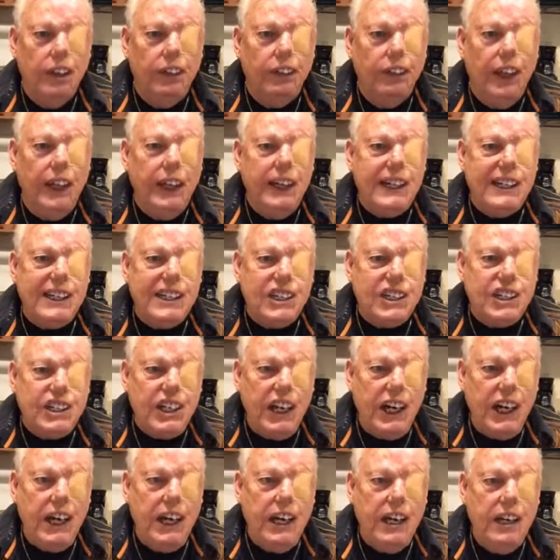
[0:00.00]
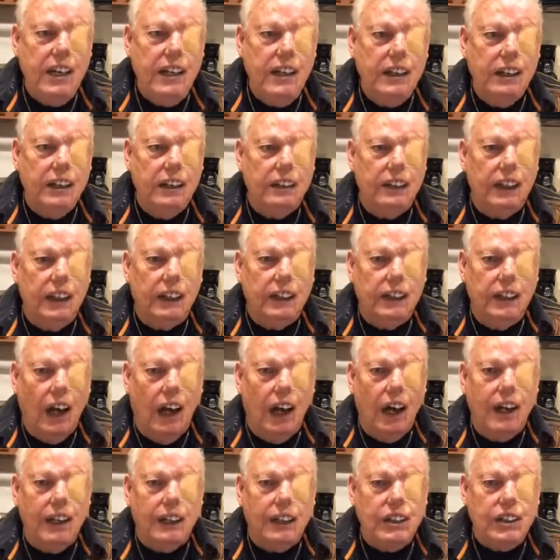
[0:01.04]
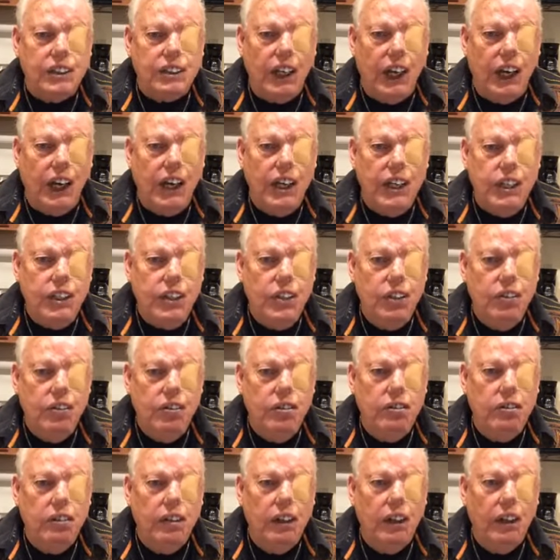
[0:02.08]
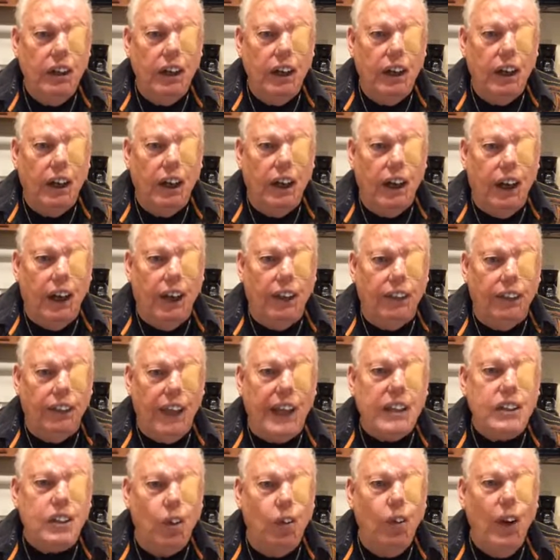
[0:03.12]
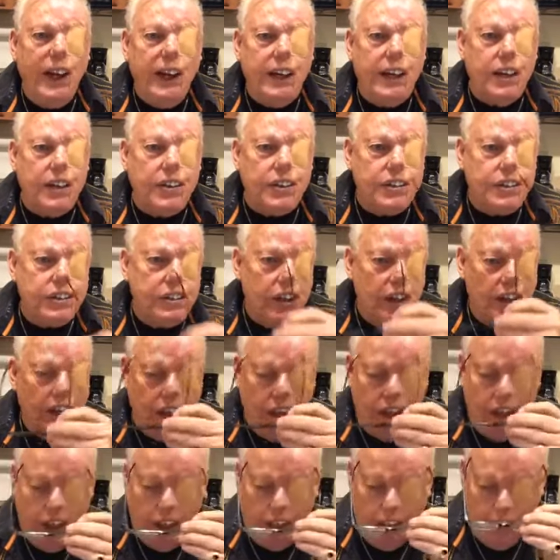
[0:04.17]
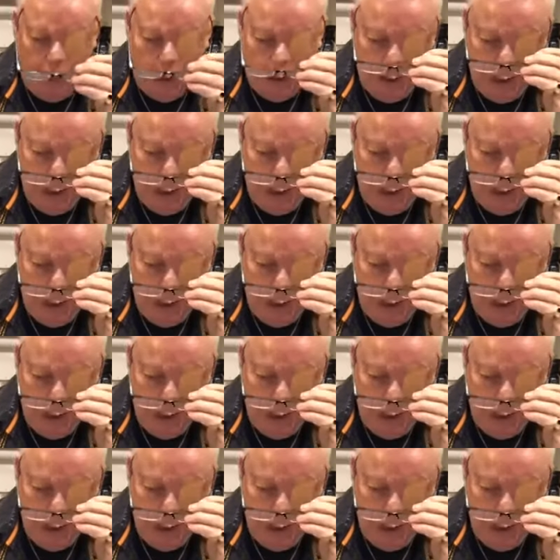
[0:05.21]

They can see that God is in you, and that's a witness. And he